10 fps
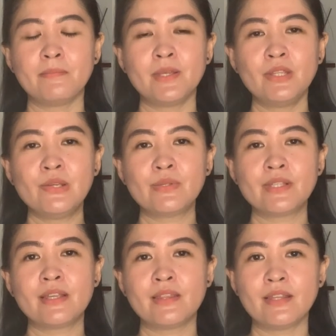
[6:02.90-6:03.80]
been
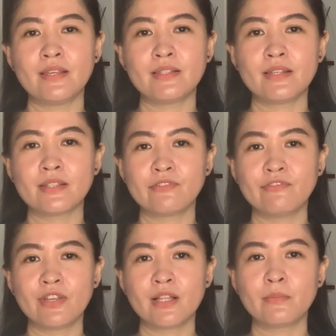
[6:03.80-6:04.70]
using the
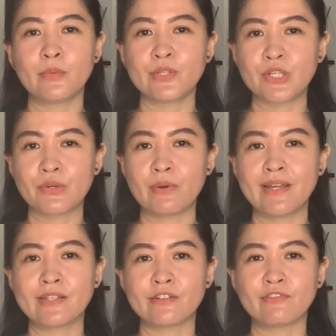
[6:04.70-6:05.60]
Cetaphil
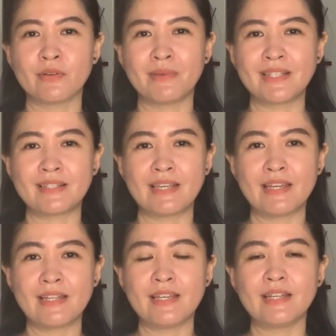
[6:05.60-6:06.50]
moisturizer for my
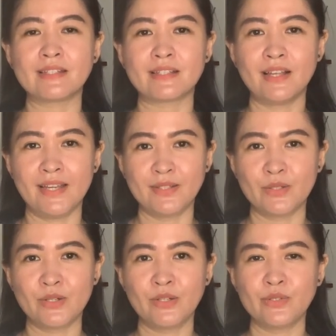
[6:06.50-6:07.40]
skin, it's
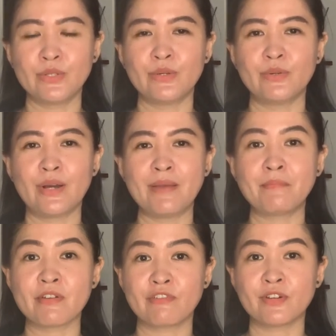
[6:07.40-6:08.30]
lighter, so I
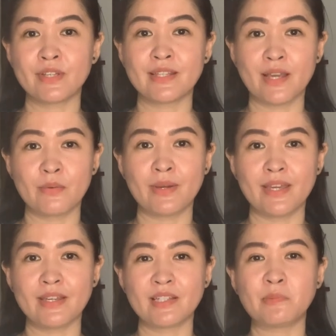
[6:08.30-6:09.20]
prefer it that
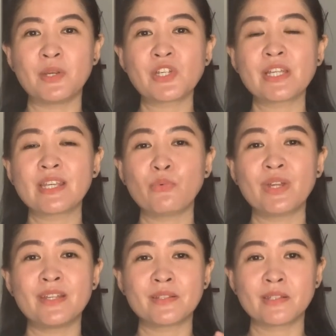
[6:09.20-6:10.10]
way. Especially when
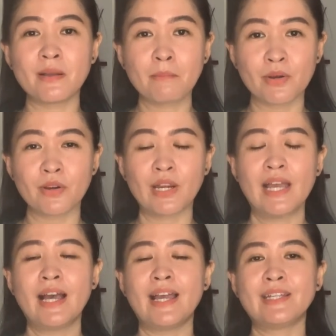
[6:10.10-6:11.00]
it's summer,
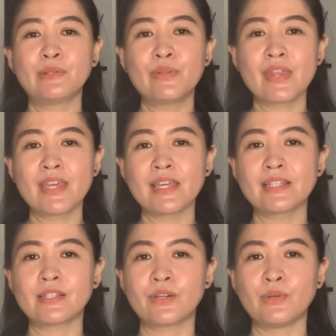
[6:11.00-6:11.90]
I don't think
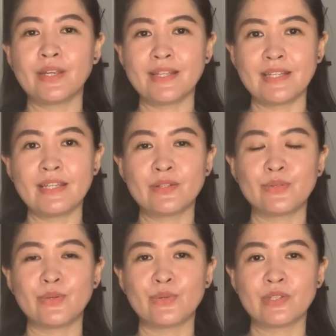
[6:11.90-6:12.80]
it's a good idea to
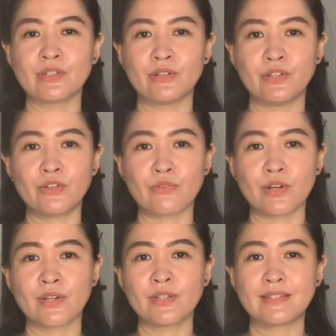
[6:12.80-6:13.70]
use it on
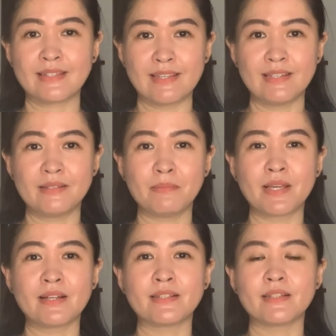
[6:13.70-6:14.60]
your skin
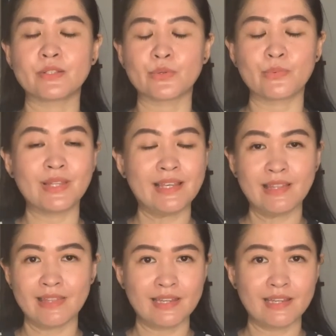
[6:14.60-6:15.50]
because it's really
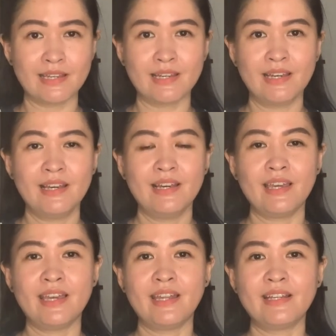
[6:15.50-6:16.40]
thick
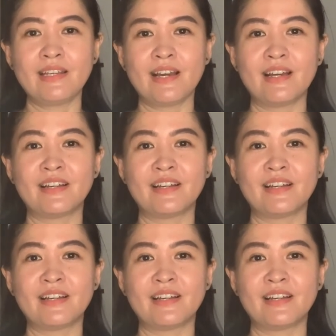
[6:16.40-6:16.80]
and yeah,